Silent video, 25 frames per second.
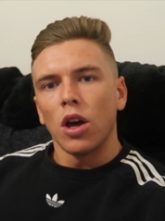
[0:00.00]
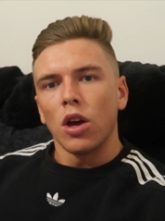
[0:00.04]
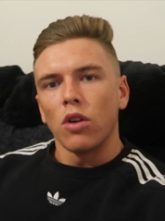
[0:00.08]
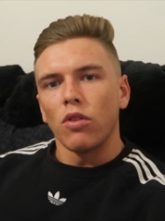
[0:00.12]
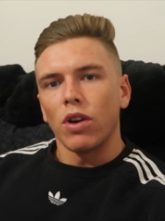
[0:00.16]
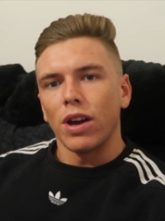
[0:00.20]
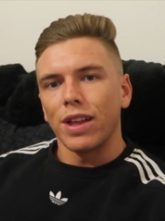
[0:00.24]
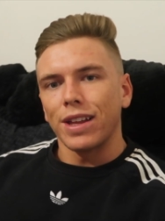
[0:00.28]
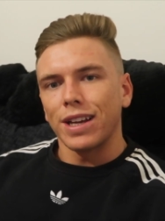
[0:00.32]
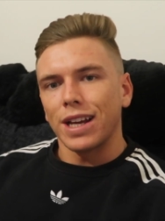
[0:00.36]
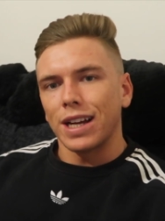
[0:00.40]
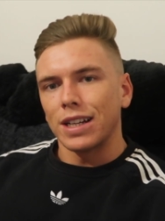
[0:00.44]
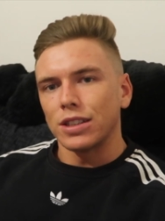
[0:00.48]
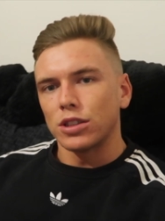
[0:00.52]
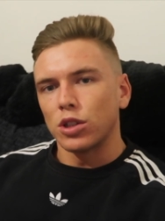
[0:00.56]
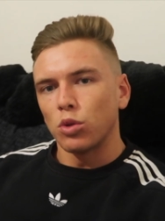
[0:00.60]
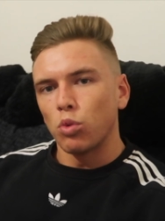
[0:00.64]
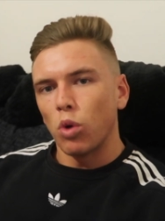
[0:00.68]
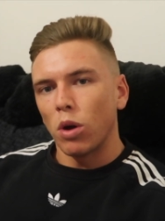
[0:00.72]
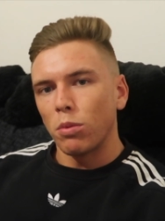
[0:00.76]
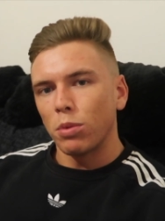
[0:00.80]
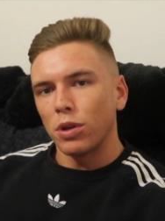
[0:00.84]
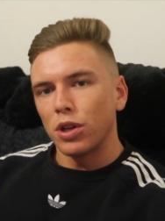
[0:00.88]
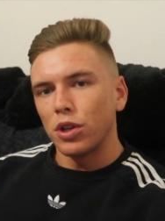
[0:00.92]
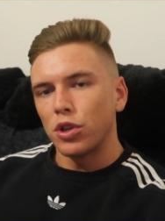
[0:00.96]
Right then guys, so
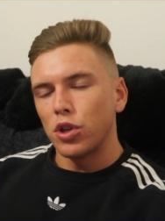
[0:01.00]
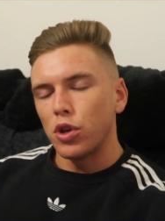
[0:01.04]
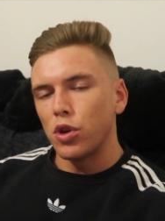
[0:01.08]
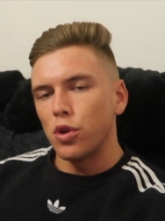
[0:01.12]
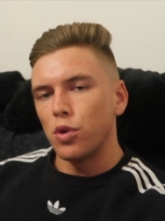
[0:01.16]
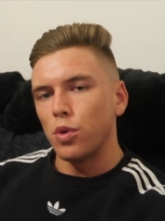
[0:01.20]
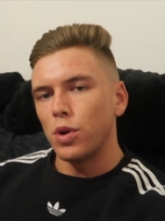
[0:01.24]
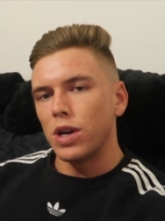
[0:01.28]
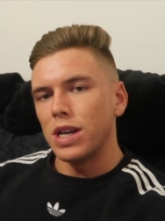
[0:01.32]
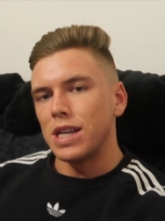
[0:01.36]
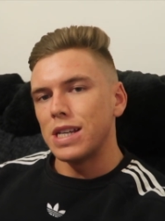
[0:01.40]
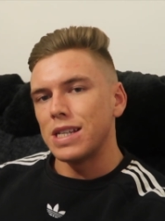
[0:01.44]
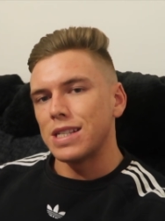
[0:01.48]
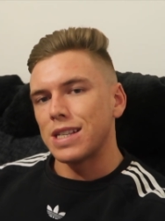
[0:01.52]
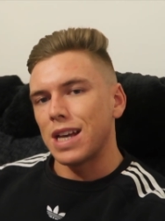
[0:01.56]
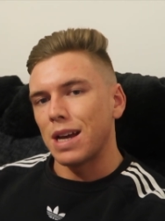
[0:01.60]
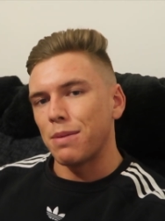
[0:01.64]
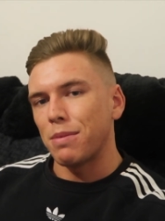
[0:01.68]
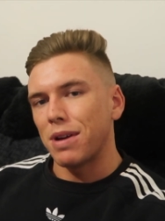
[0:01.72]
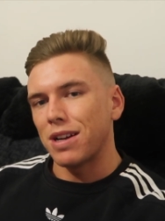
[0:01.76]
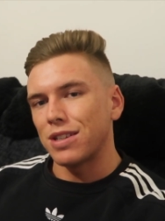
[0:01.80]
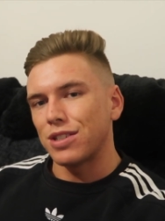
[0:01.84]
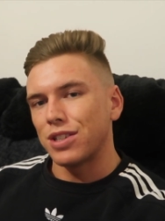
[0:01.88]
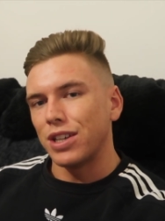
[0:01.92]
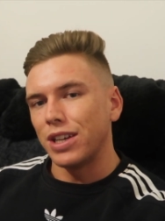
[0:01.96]
what I'm going to do is
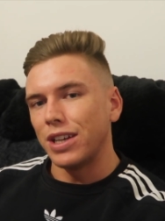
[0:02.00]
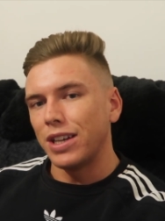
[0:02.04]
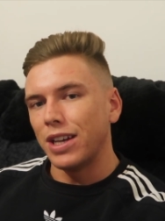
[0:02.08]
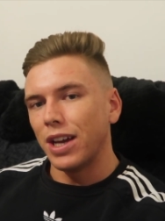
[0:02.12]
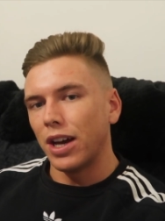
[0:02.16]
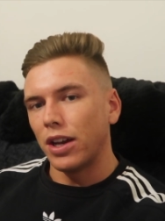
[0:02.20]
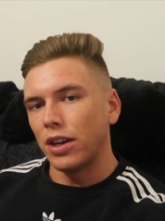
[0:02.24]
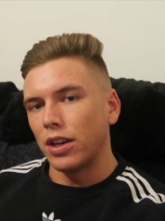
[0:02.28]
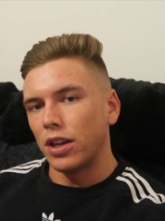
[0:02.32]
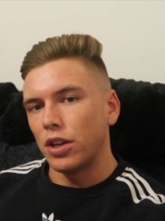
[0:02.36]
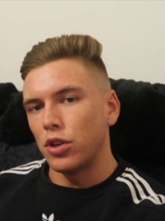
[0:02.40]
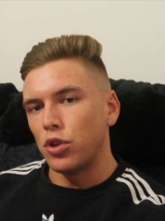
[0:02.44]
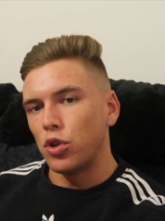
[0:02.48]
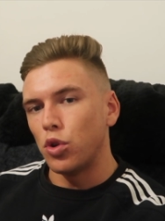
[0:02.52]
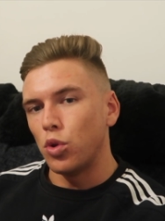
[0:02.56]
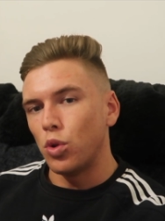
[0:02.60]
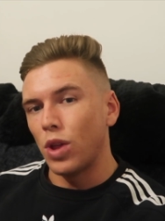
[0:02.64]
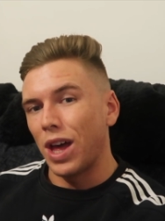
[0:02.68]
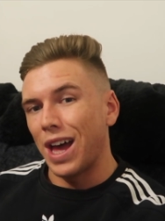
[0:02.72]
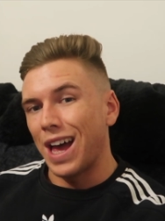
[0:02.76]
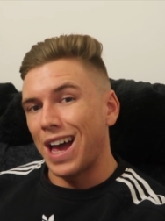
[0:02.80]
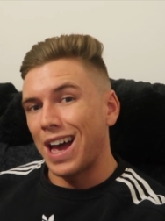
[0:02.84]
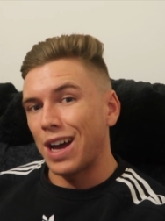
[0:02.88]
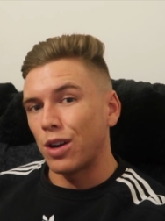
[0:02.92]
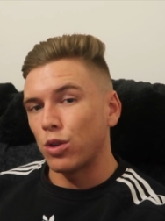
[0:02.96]
I'm actually going to do
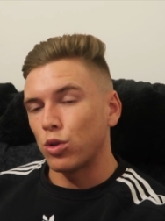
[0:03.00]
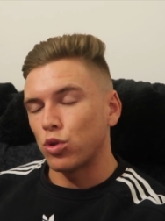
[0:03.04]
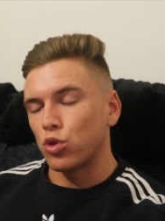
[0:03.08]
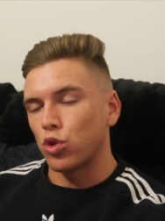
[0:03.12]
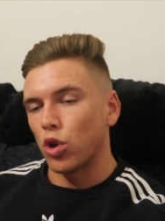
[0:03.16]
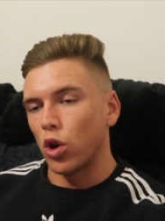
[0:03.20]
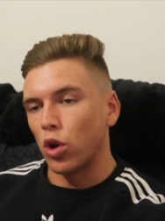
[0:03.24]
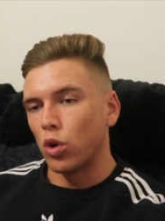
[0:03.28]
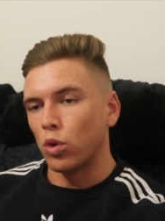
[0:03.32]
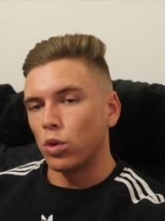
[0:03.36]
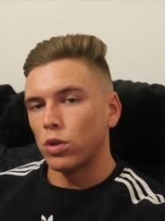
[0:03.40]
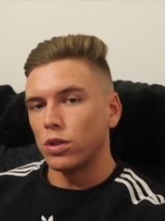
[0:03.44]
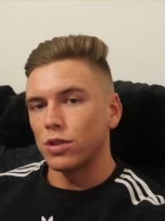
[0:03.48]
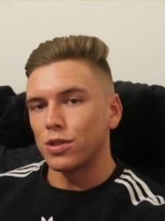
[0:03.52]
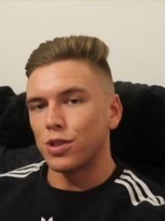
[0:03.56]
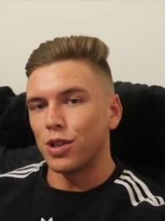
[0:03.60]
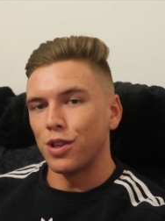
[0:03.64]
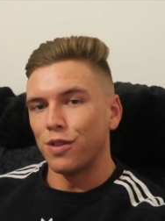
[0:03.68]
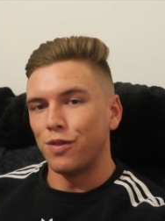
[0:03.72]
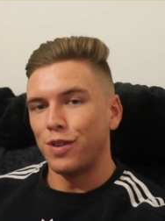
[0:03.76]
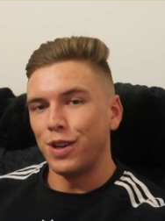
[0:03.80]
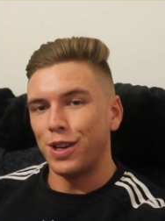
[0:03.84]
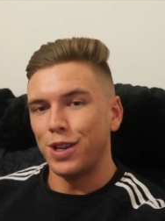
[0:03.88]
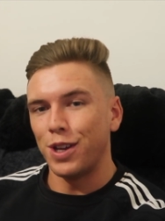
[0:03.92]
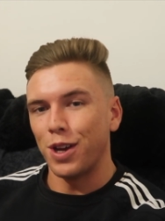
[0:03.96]
the outro to
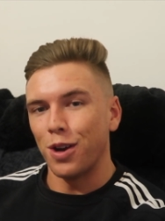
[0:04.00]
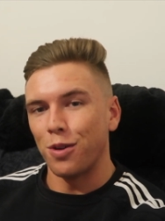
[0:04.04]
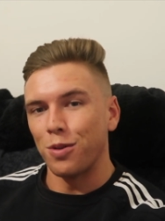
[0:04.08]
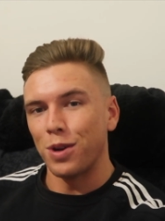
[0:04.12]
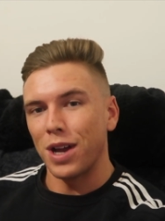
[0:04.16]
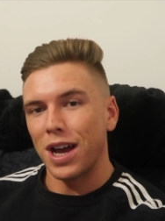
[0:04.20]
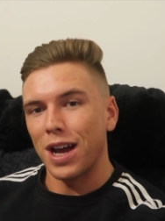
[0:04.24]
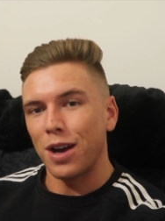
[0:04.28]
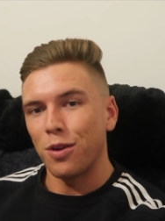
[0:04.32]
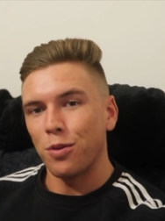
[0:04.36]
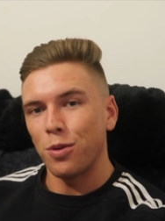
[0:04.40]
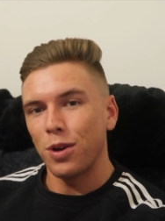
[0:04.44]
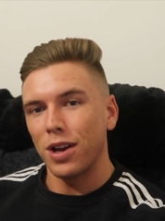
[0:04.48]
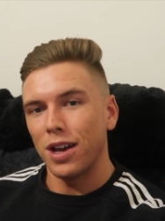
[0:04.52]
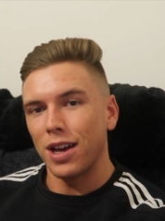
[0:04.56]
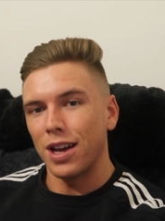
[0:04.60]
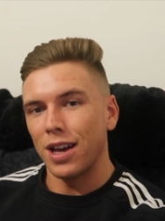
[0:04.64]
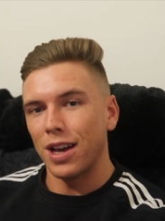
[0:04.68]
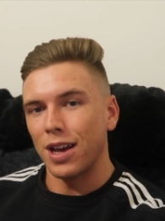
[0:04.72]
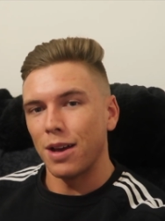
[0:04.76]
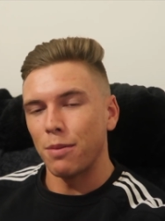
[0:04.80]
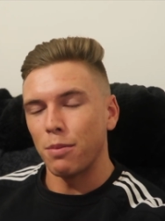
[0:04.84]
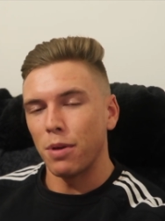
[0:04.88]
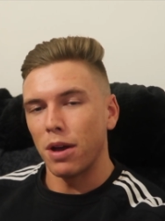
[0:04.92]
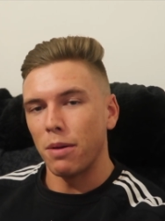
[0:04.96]
the video now,
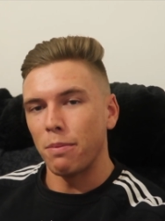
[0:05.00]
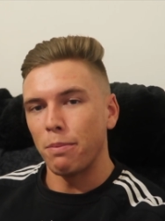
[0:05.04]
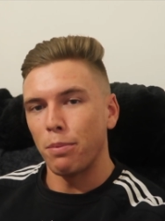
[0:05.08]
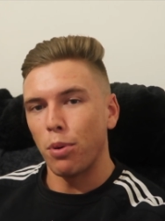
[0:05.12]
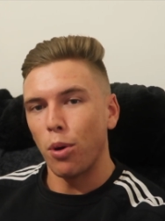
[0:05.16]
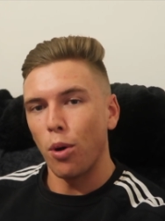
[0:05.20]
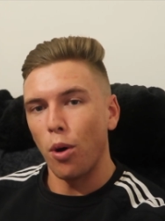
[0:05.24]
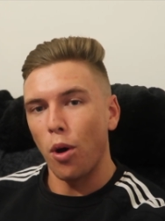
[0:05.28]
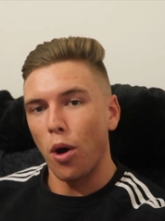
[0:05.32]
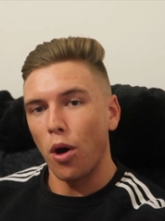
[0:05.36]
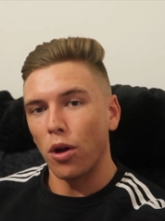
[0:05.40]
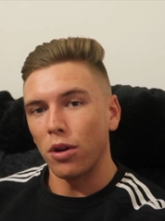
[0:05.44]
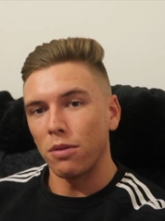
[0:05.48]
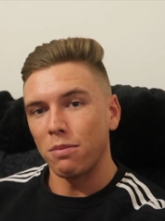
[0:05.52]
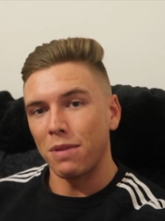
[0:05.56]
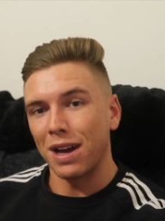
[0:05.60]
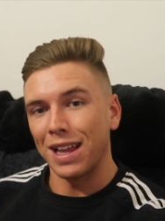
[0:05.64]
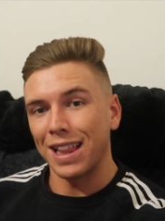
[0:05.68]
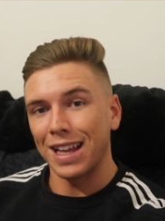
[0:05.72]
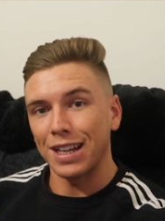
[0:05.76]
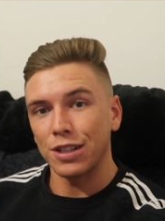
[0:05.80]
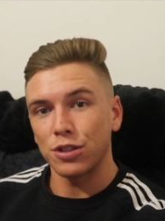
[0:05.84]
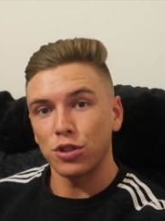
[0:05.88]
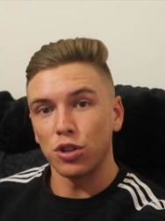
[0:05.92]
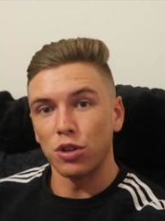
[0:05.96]
and put on my
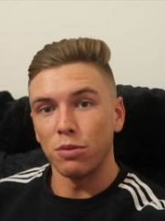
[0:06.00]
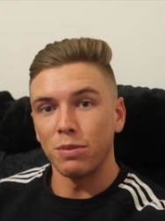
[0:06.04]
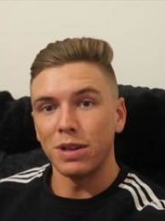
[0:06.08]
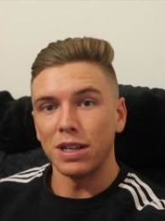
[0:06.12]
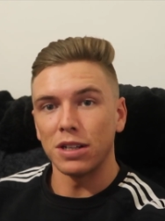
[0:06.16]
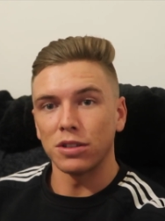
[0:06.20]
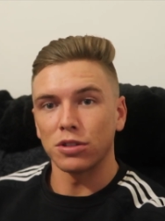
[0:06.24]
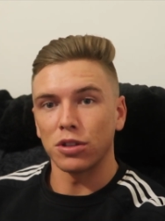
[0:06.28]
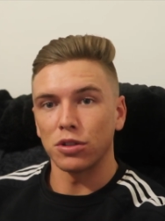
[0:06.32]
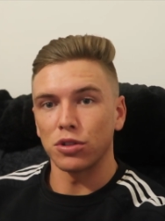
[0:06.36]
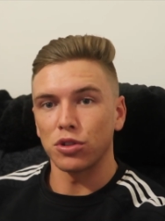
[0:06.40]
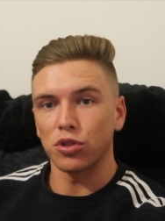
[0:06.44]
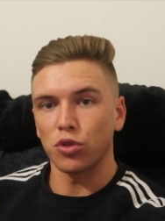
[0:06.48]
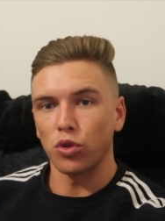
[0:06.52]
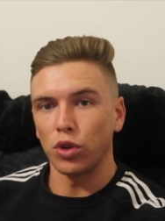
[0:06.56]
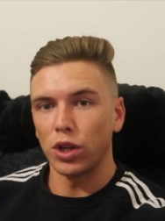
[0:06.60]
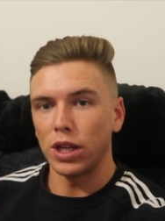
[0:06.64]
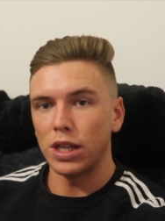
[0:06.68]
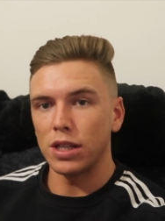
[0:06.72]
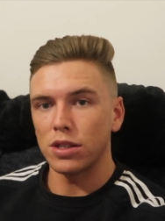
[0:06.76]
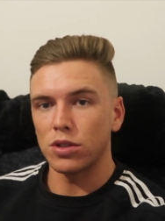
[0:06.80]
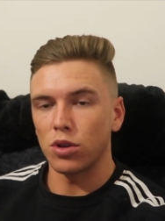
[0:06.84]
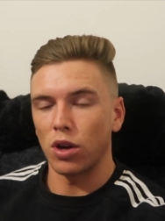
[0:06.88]
last 2 meals on screen.